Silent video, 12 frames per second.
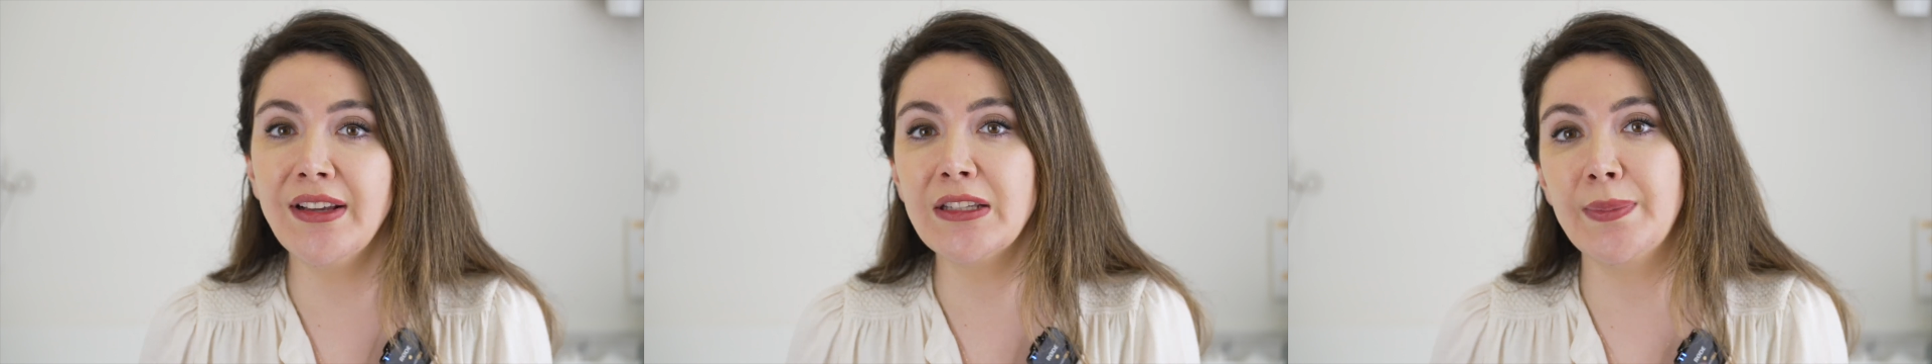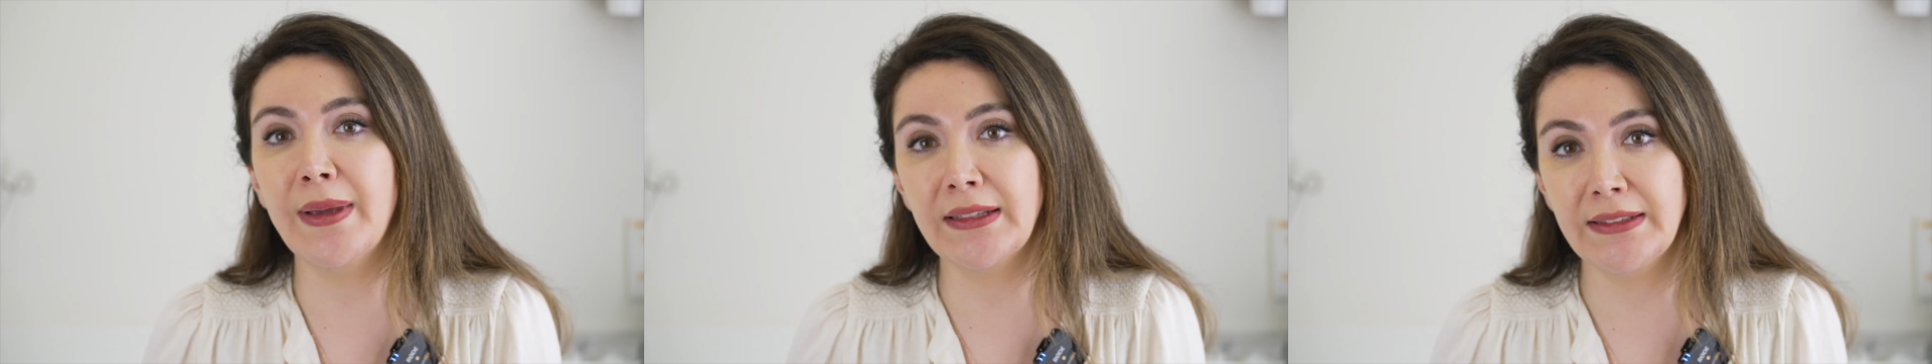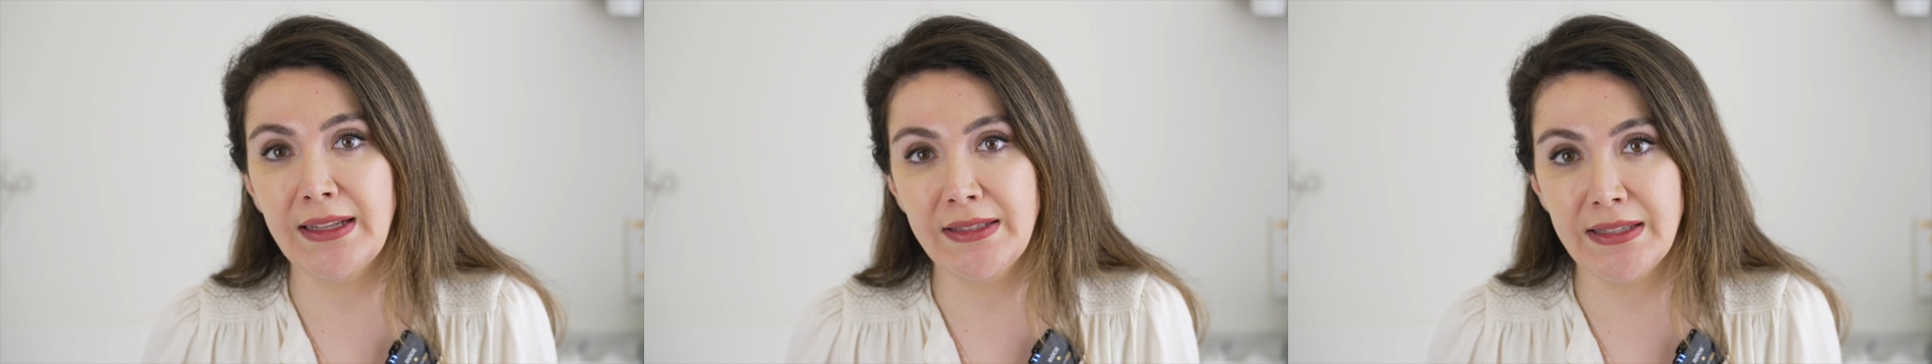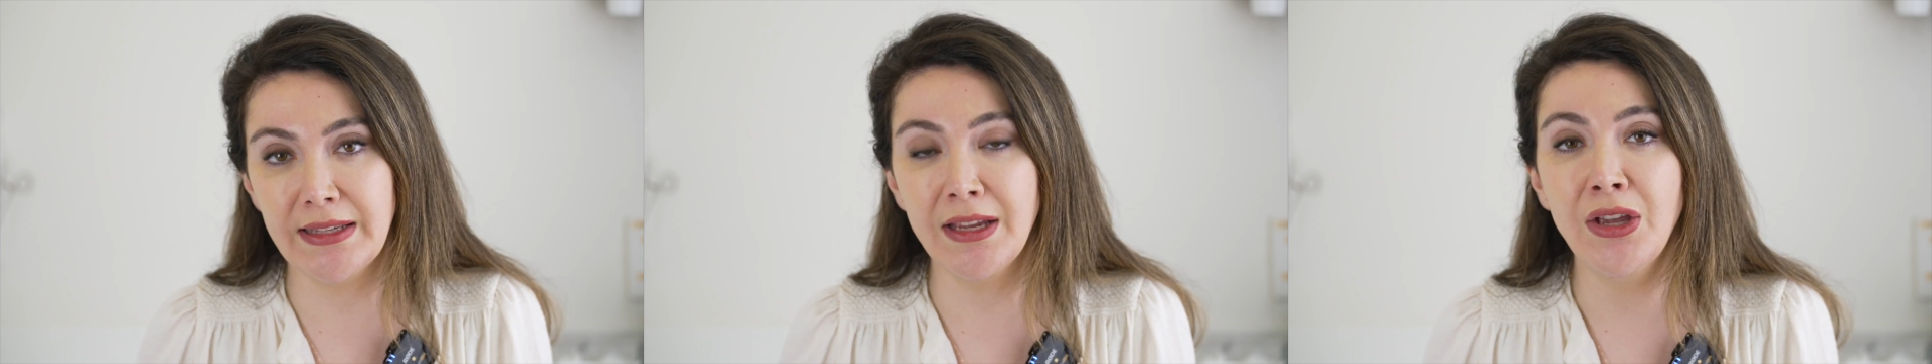
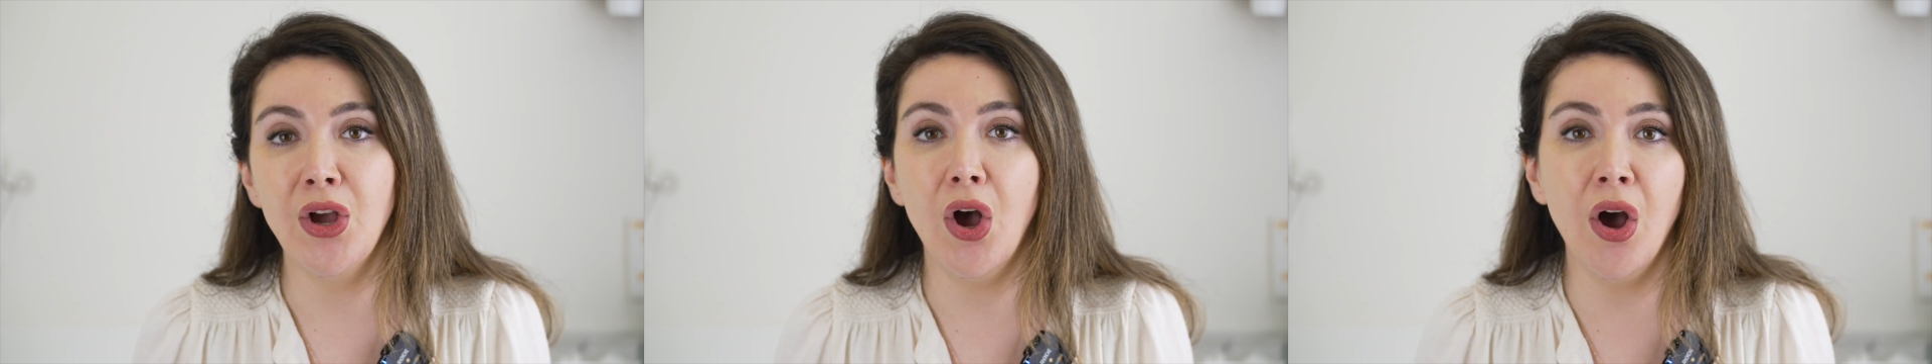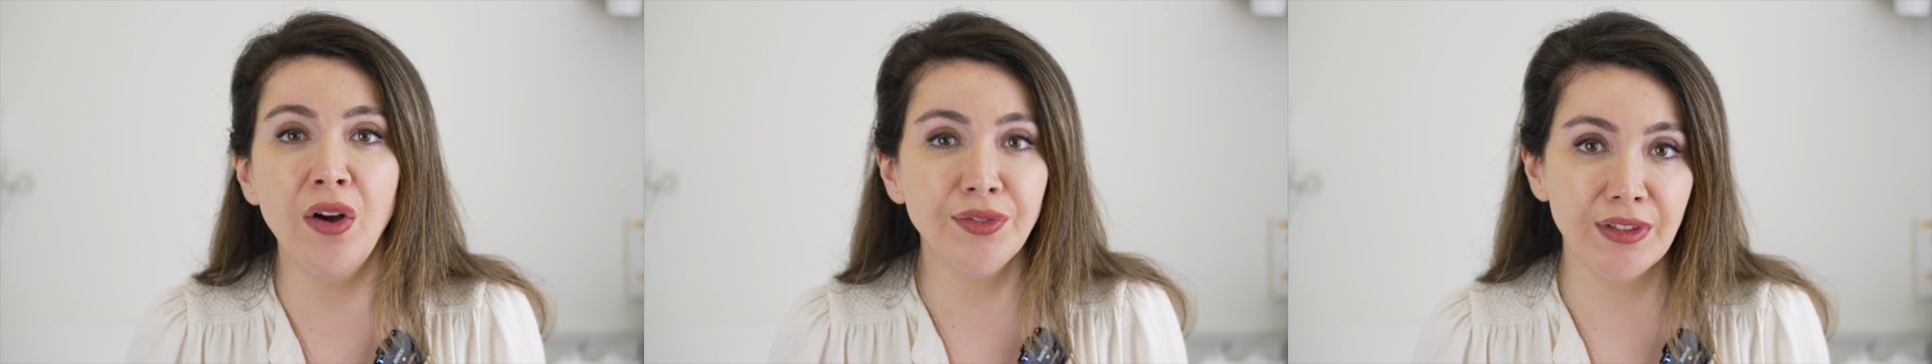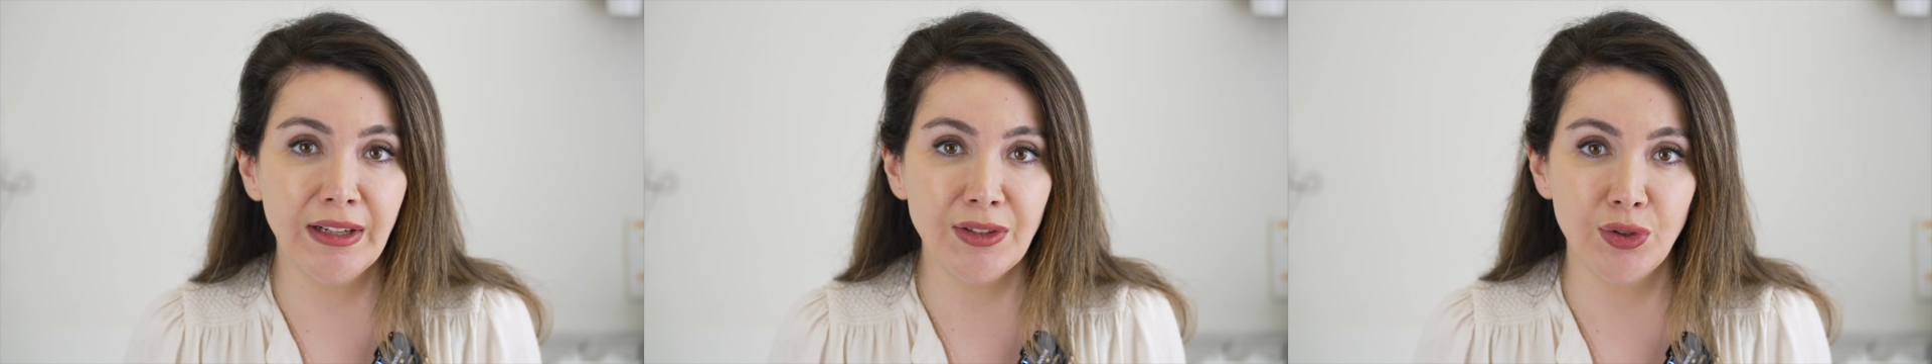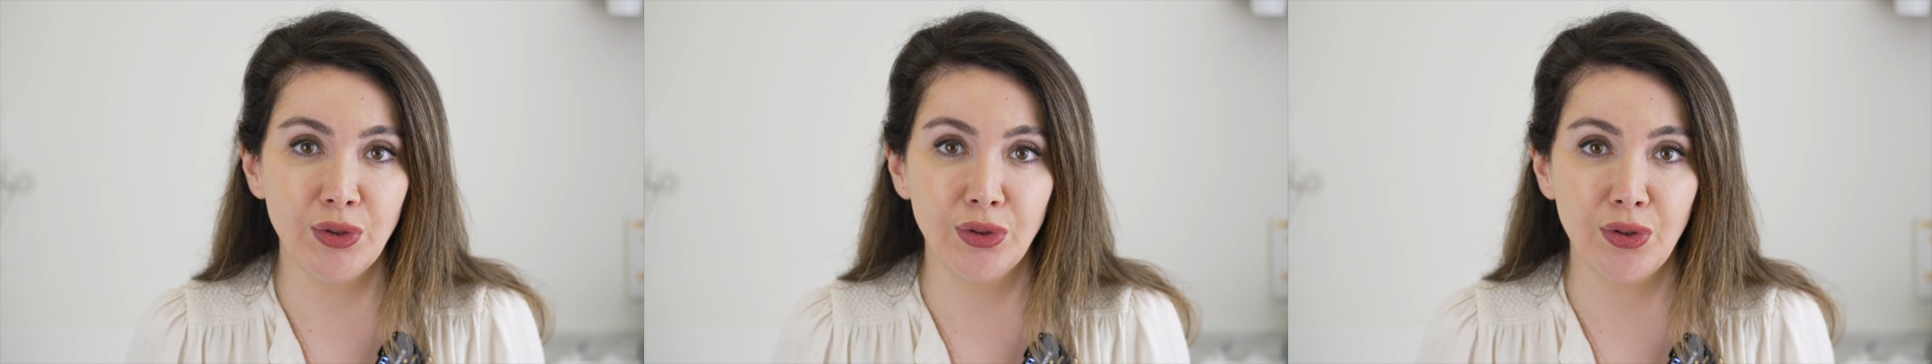expectancy of that
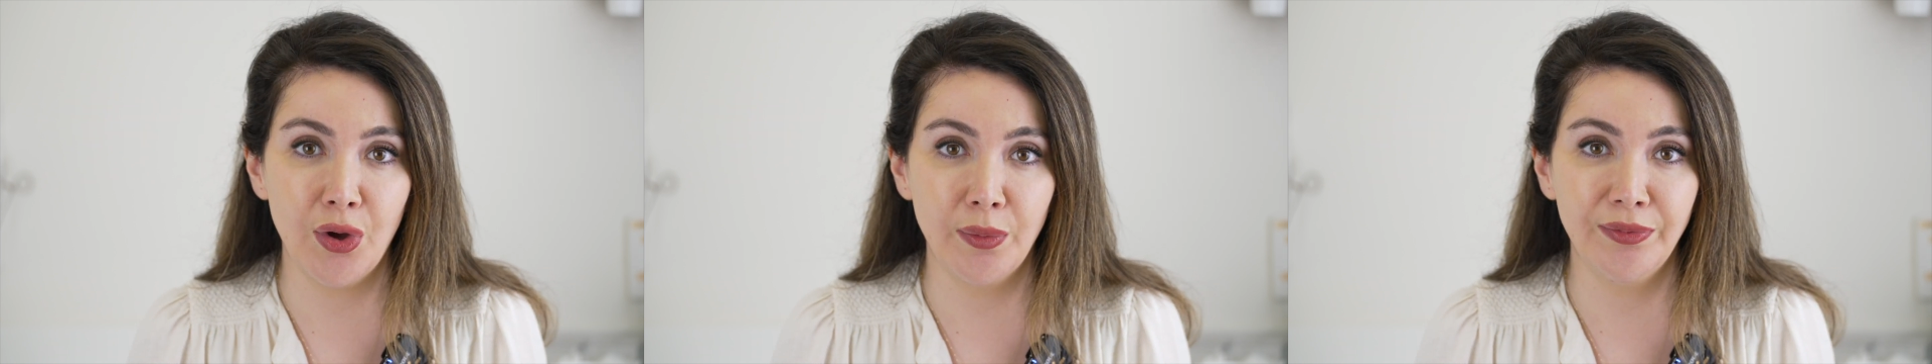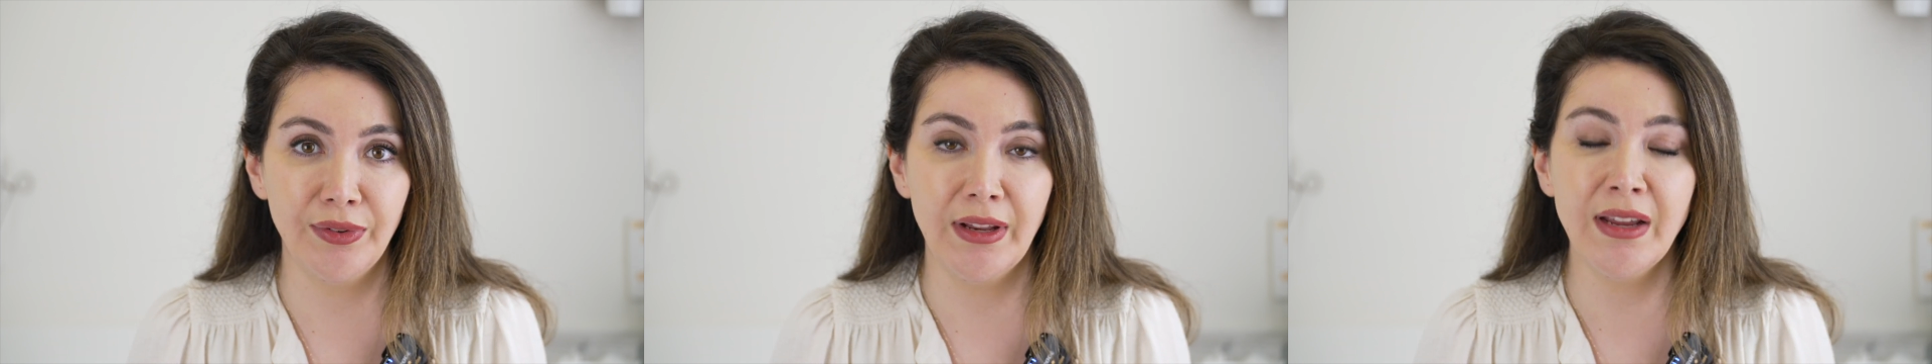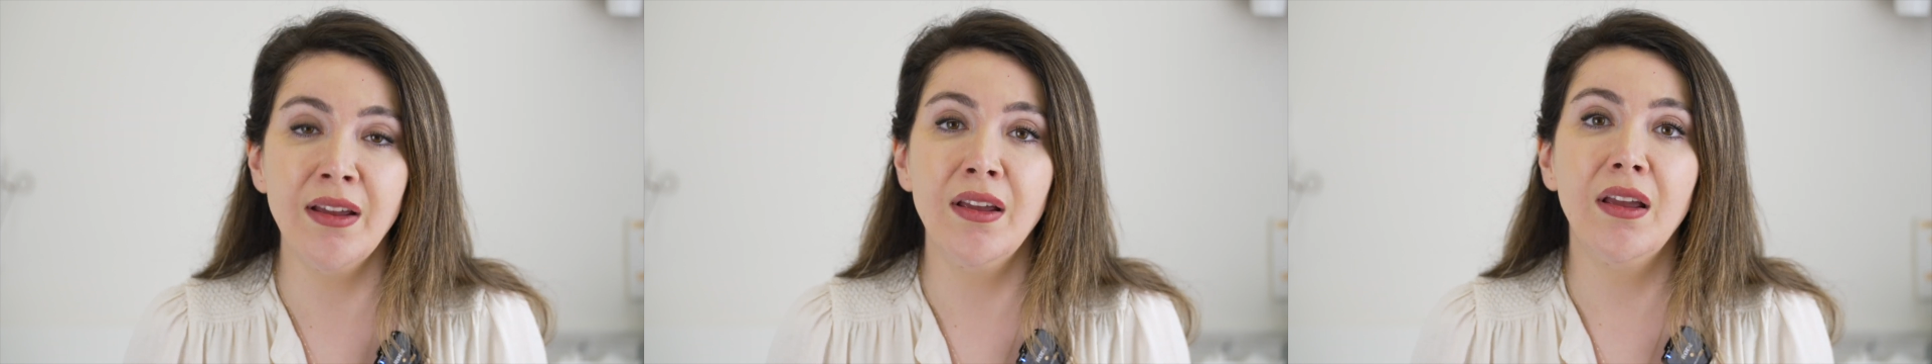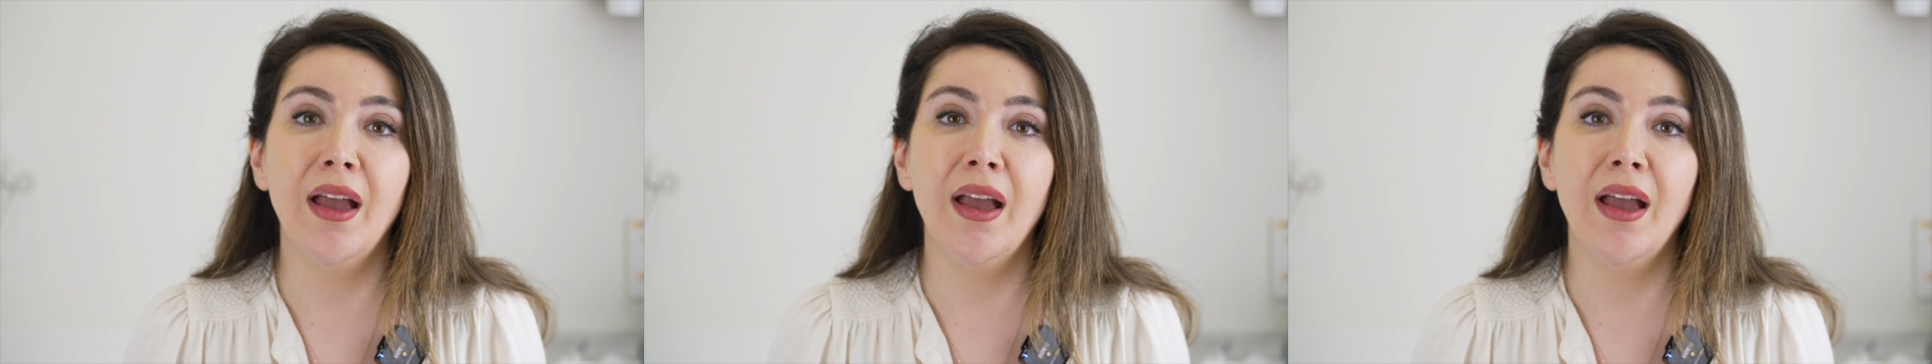tooth, hopefully,